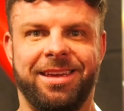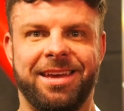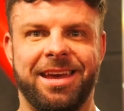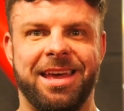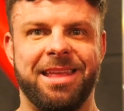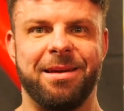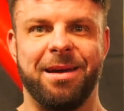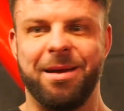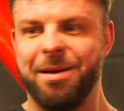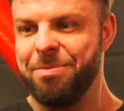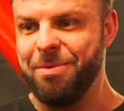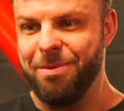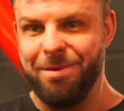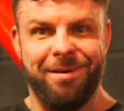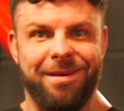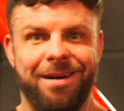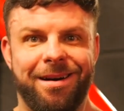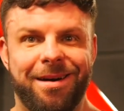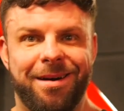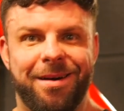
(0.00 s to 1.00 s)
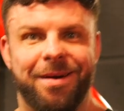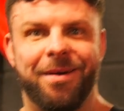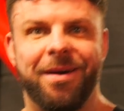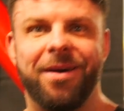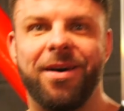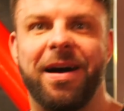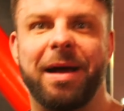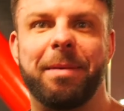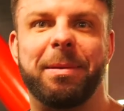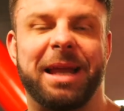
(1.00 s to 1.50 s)
And like, whoa,
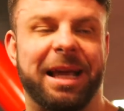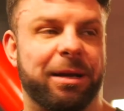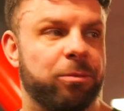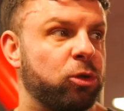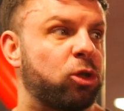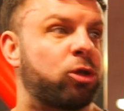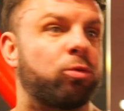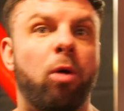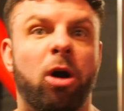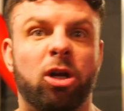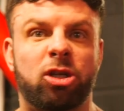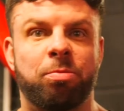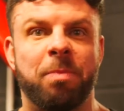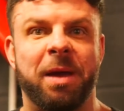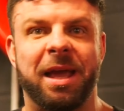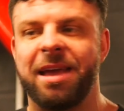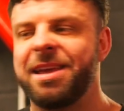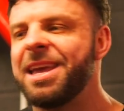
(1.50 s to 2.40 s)
I'd be like, well, just watch me.